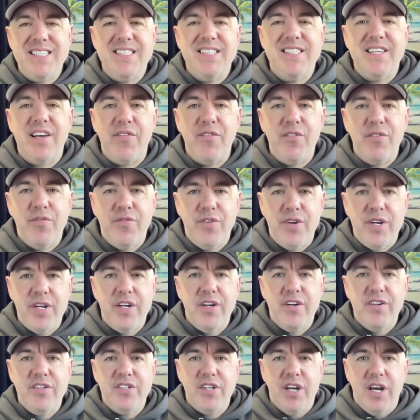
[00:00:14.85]
and 7
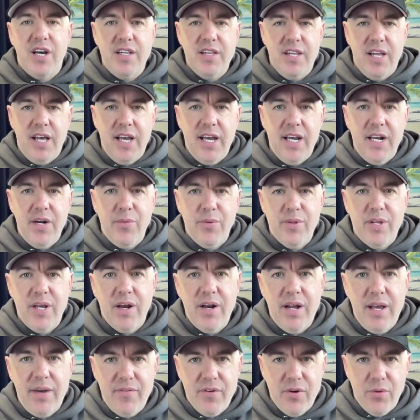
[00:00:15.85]
figures online
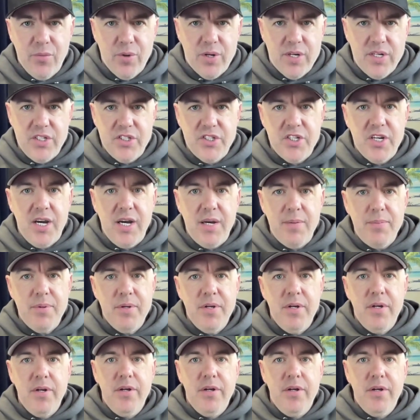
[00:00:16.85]
without having to work a job.